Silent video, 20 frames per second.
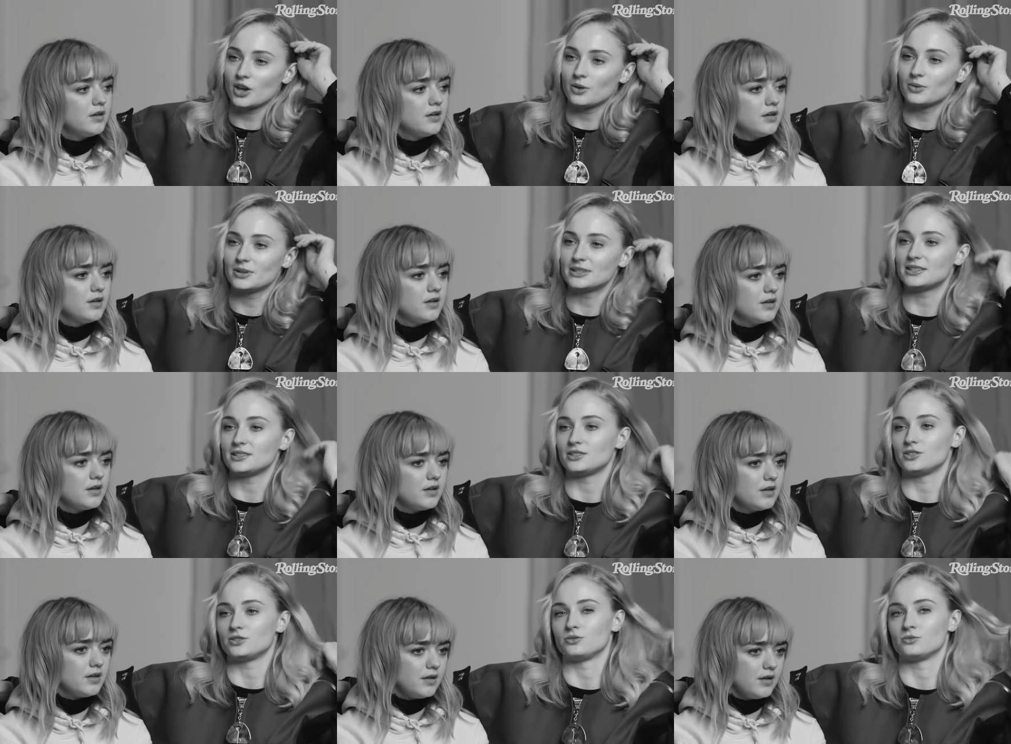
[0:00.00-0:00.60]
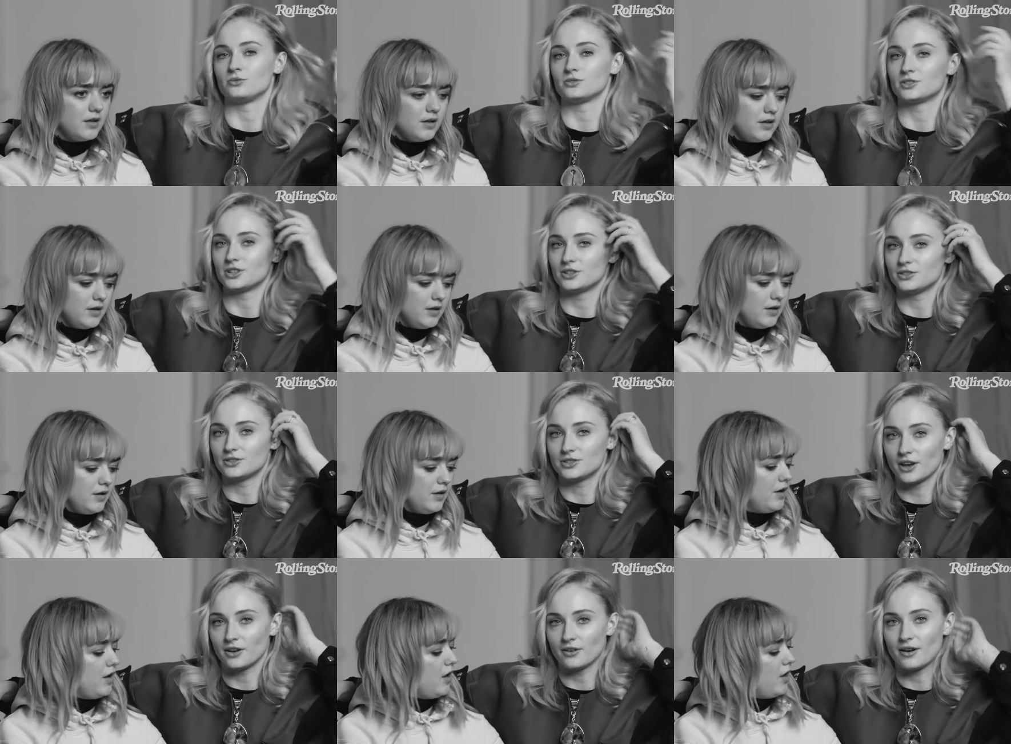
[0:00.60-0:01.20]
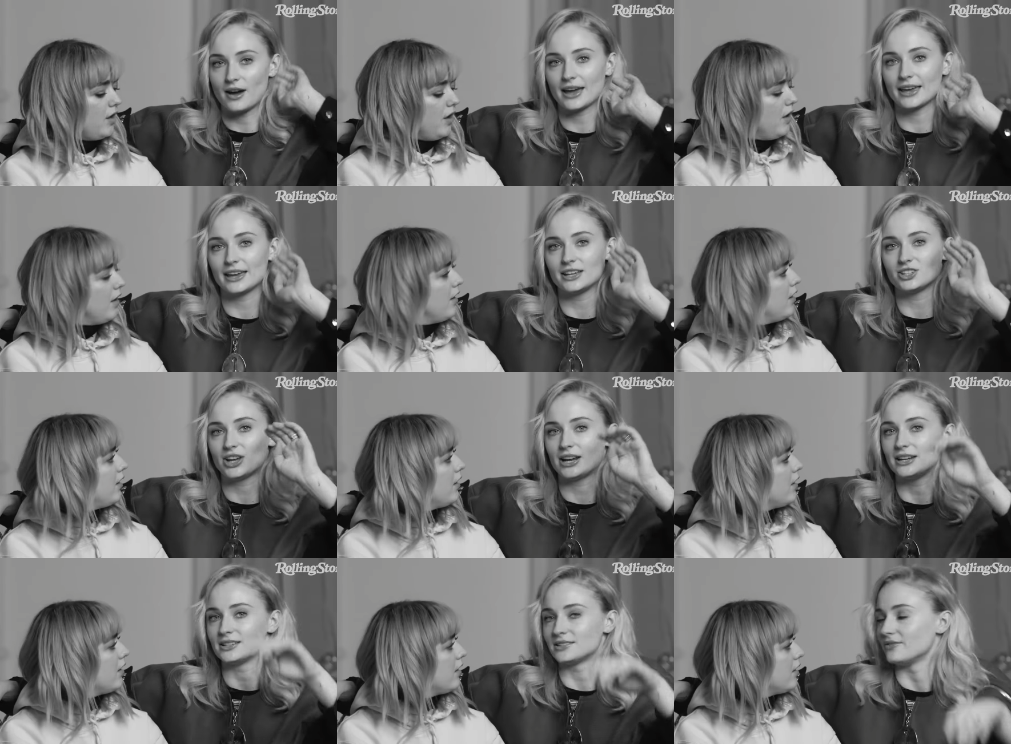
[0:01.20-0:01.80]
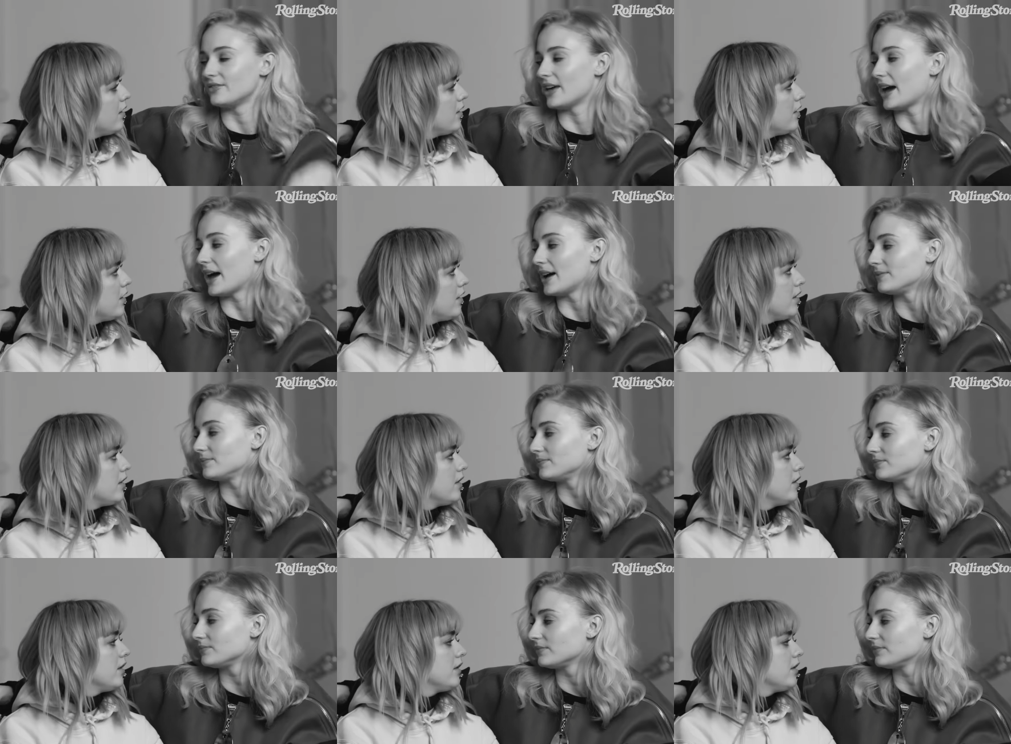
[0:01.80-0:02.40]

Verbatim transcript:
Speaker 1: so easy to talk to. So I get jealous of that.